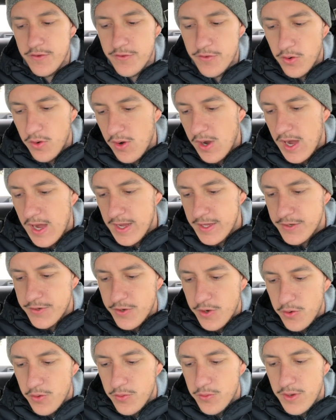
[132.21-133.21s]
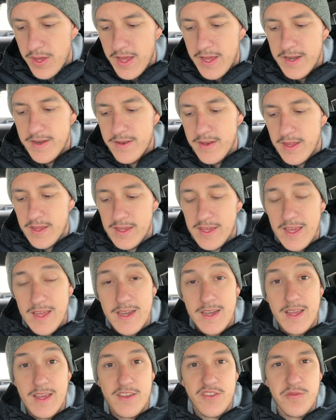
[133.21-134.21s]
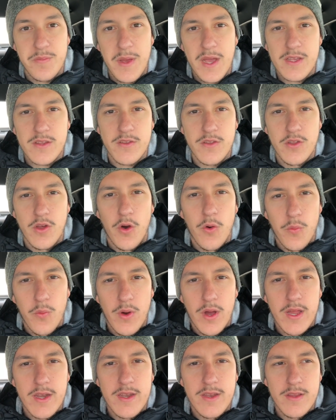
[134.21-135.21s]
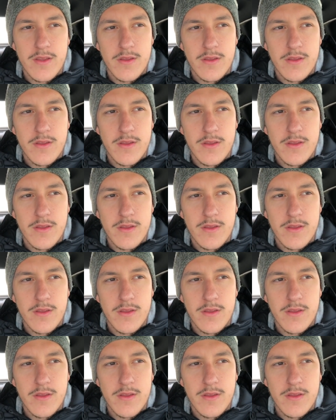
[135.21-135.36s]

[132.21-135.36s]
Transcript: so I know and can expect to know what